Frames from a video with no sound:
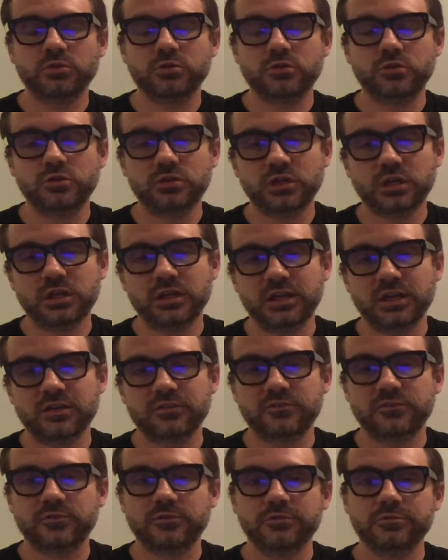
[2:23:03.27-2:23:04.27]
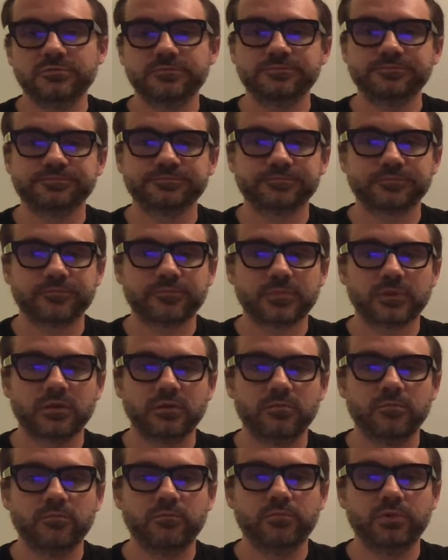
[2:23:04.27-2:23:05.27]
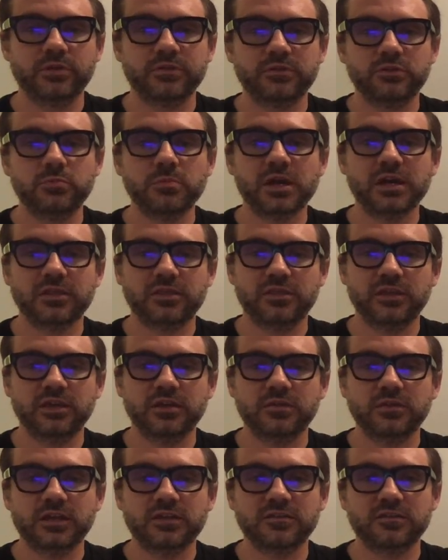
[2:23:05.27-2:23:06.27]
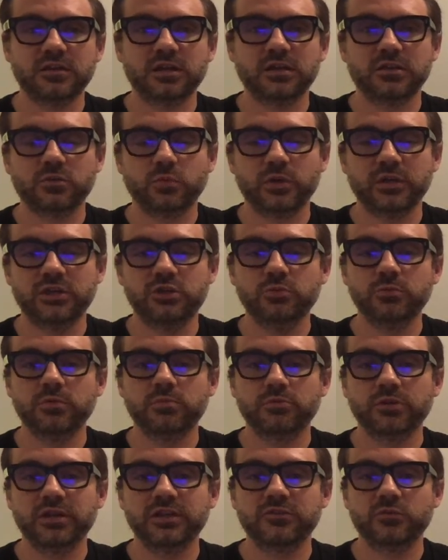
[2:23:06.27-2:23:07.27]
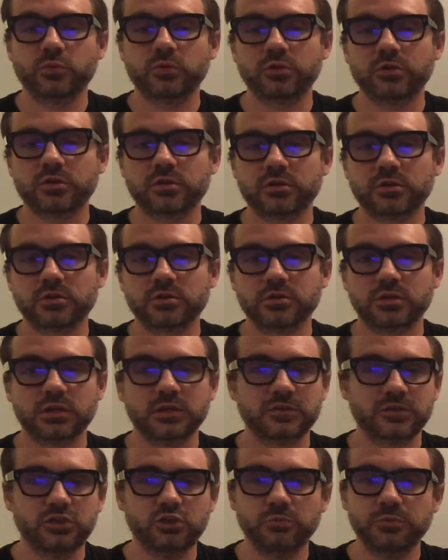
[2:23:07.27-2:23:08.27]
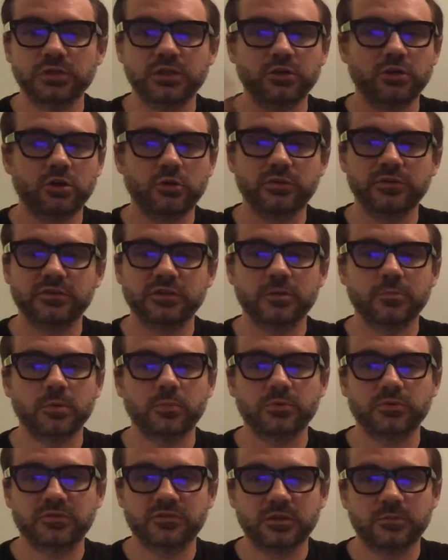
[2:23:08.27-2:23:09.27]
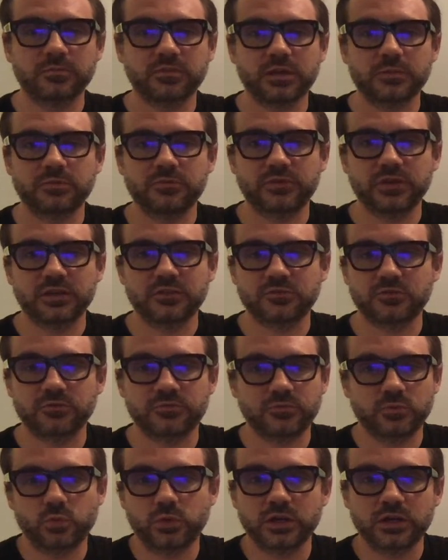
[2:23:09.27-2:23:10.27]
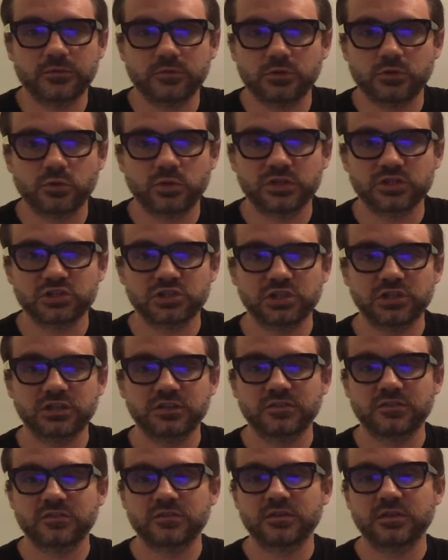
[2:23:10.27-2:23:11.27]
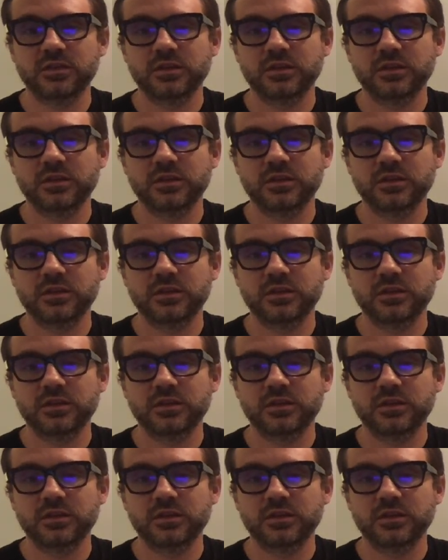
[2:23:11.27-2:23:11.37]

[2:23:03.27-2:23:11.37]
could not answer, but you might think that's not the way human brains work because a human can always come up with some type of answer for whatever the question is.